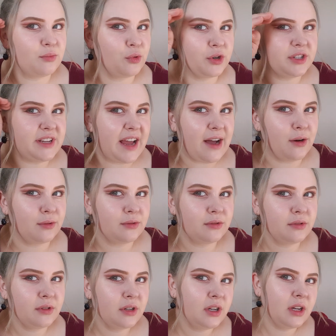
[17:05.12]
more
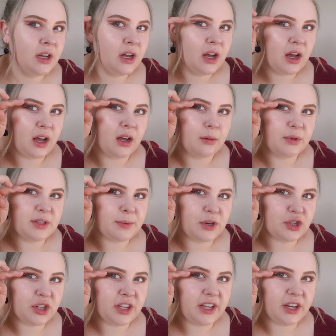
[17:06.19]
down,
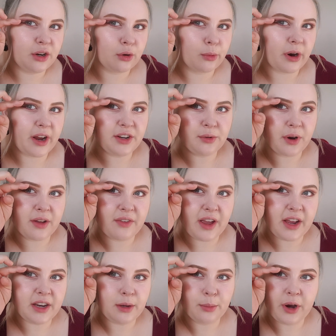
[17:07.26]
especially here where I don't have
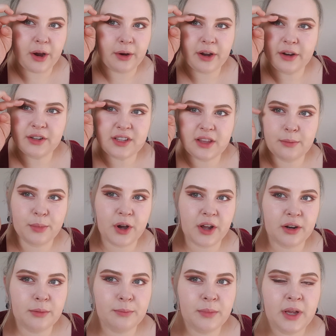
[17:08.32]
any brow hairs at the
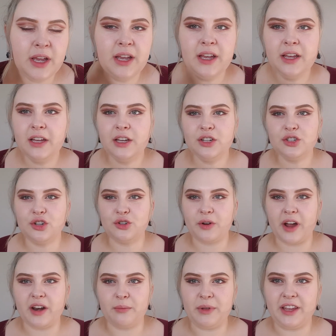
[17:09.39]
bottom, to
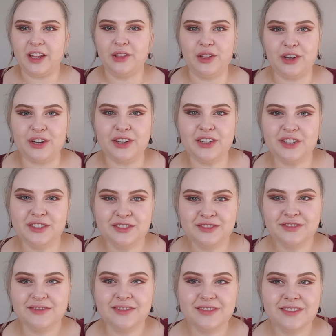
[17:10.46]
try to make it look
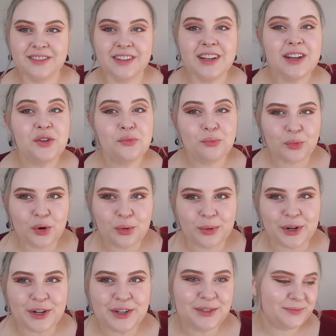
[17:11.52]
more
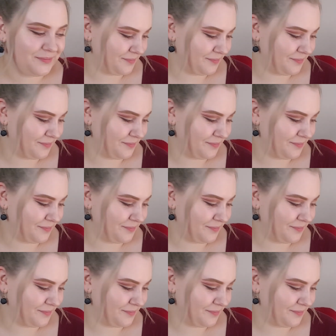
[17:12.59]
real.